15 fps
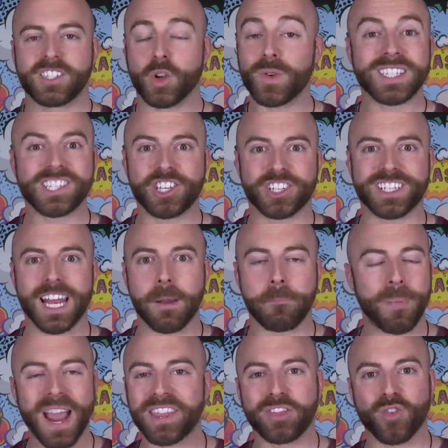So it's just gonna
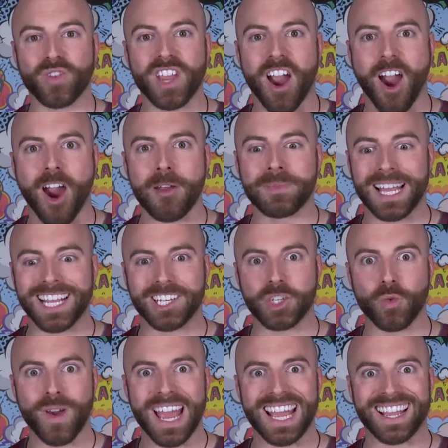bite through your arm like a
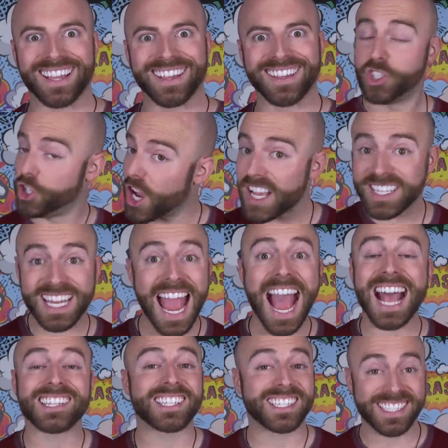twig. Just
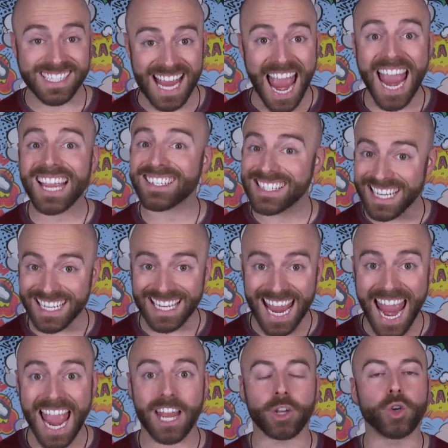ask Zhang
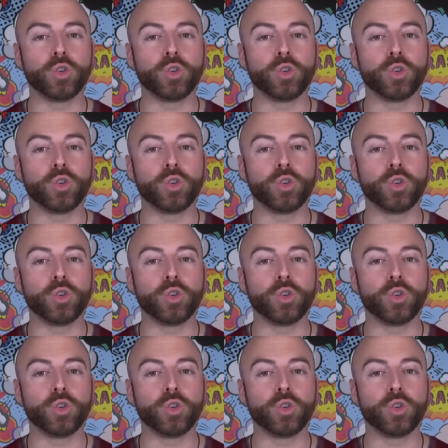Xinyan,